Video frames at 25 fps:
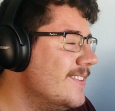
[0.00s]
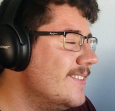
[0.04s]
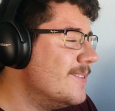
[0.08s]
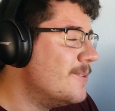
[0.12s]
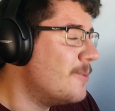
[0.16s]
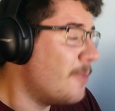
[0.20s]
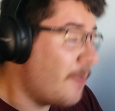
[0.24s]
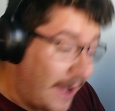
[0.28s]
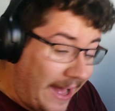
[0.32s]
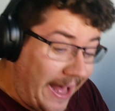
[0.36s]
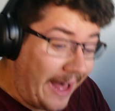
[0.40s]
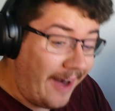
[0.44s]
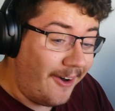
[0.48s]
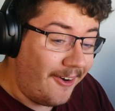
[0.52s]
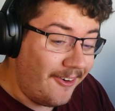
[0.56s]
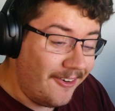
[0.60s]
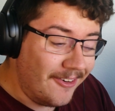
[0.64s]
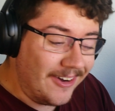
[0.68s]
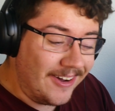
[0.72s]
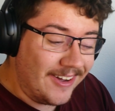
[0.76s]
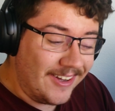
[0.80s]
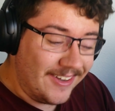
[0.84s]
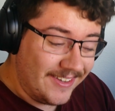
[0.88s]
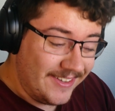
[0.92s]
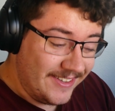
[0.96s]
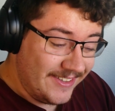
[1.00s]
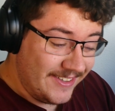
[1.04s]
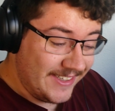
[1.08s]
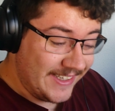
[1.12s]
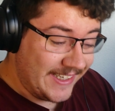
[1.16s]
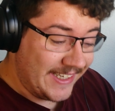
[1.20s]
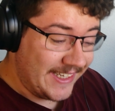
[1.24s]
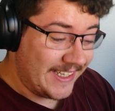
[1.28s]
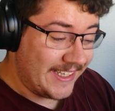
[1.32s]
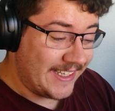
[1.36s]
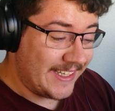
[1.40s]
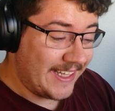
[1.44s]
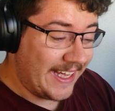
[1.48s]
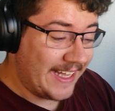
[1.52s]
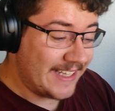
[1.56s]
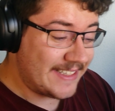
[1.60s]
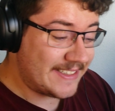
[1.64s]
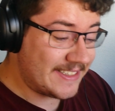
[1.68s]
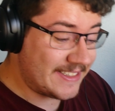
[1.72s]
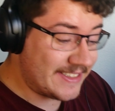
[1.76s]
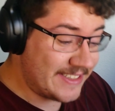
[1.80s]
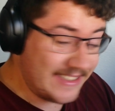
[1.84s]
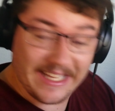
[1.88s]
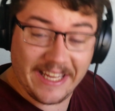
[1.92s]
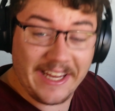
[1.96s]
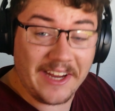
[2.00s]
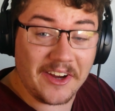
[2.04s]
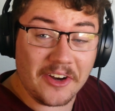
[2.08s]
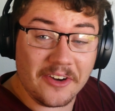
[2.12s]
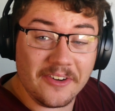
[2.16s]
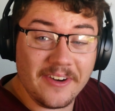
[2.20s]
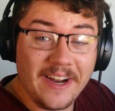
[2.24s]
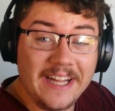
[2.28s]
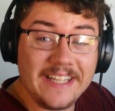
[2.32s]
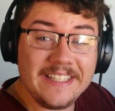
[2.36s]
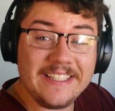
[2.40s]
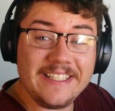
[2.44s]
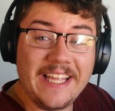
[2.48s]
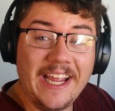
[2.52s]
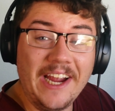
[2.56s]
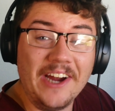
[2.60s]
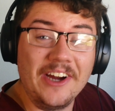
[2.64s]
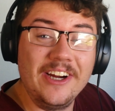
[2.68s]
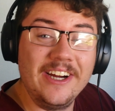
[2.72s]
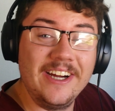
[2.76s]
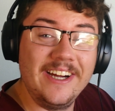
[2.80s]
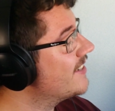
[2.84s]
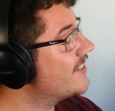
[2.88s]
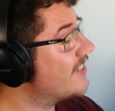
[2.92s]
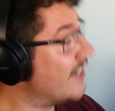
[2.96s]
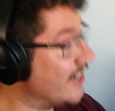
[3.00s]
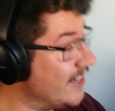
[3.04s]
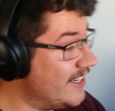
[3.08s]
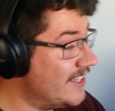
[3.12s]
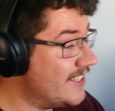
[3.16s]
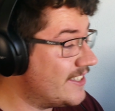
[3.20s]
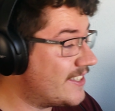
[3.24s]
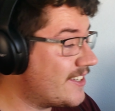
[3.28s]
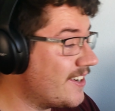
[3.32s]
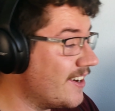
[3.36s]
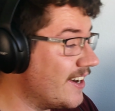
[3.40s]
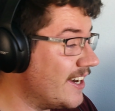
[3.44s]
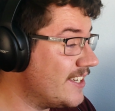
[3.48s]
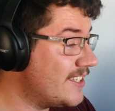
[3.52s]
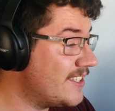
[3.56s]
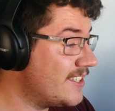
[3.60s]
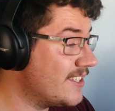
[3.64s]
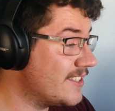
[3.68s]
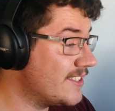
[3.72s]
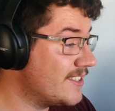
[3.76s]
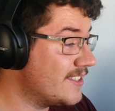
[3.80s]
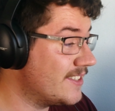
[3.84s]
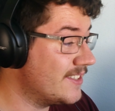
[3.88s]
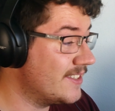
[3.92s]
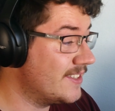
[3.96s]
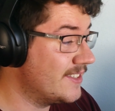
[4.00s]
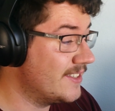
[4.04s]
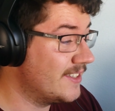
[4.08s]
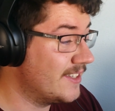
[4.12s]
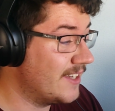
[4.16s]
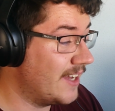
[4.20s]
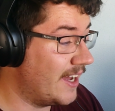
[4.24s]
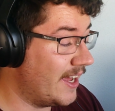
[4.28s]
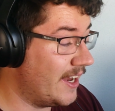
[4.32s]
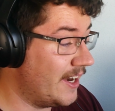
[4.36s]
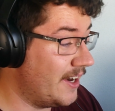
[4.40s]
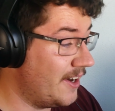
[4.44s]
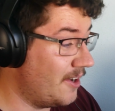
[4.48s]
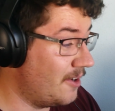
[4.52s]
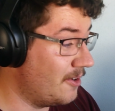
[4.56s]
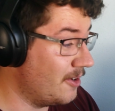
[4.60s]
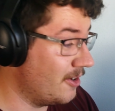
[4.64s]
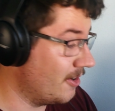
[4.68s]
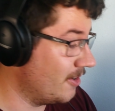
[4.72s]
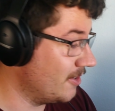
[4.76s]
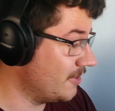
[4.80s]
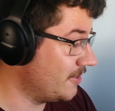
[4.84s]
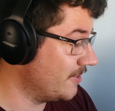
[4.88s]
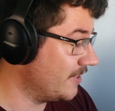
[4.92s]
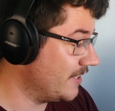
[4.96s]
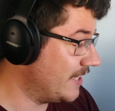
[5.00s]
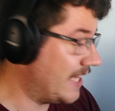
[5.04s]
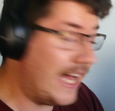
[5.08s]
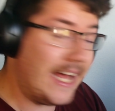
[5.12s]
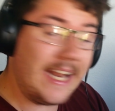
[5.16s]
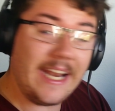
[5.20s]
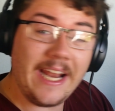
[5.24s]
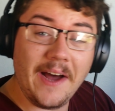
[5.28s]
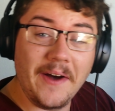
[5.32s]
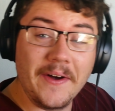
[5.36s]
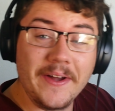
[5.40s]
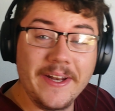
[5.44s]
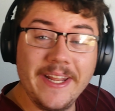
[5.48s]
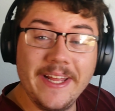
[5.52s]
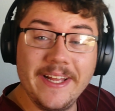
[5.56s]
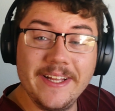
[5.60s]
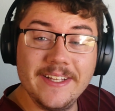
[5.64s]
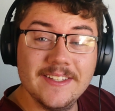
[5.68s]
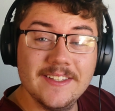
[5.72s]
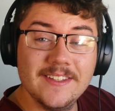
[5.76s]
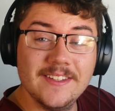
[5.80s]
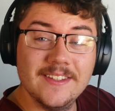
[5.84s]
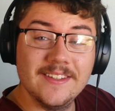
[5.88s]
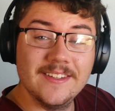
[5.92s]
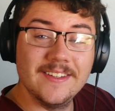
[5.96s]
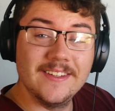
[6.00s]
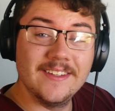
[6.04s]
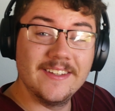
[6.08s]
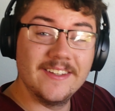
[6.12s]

Wow! That's a zinger right there. Goodness gracious. I didn't know we were doing that nowadays.